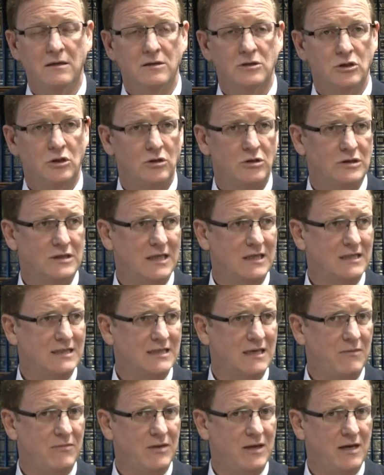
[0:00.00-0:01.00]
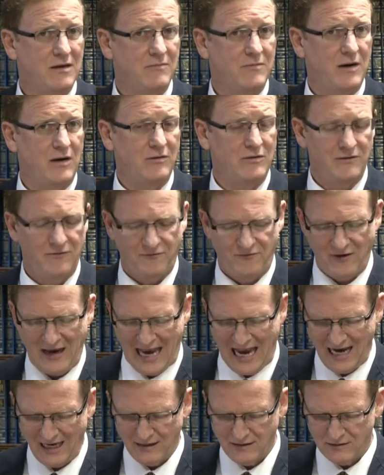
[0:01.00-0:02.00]
So you said the same thing about the
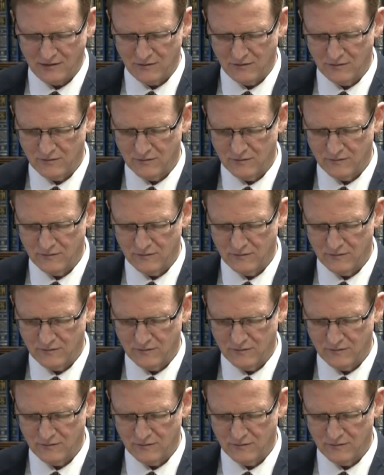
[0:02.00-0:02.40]
fat.